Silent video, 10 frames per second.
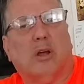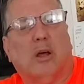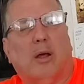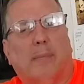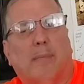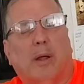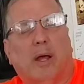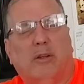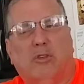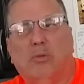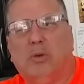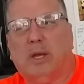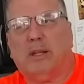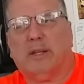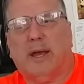I do
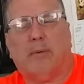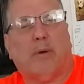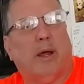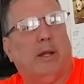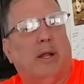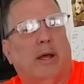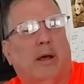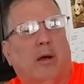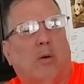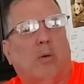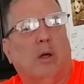get that right now.